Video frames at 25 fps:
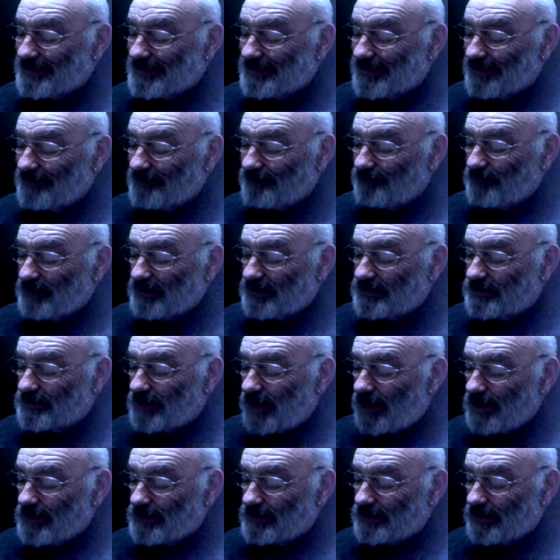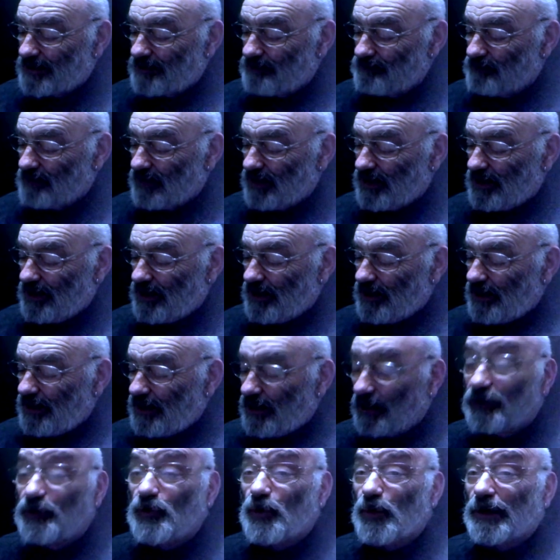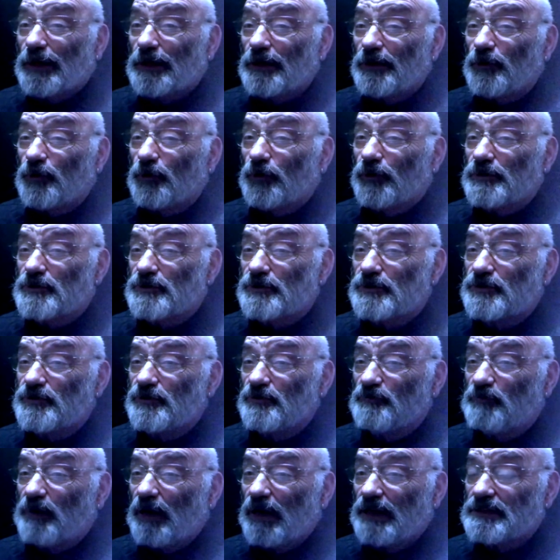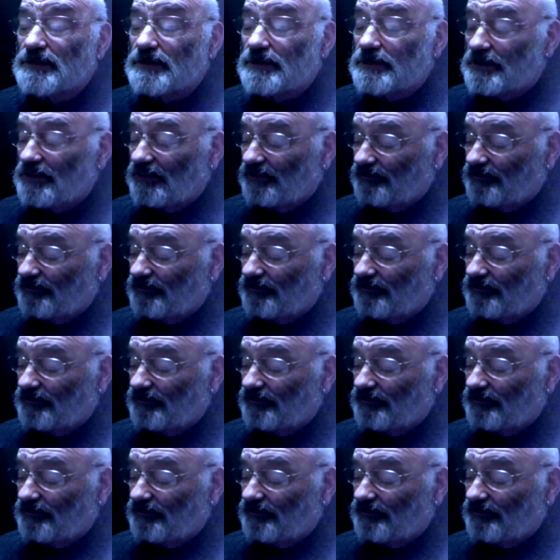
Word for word: in beside him and quickly orders two pints.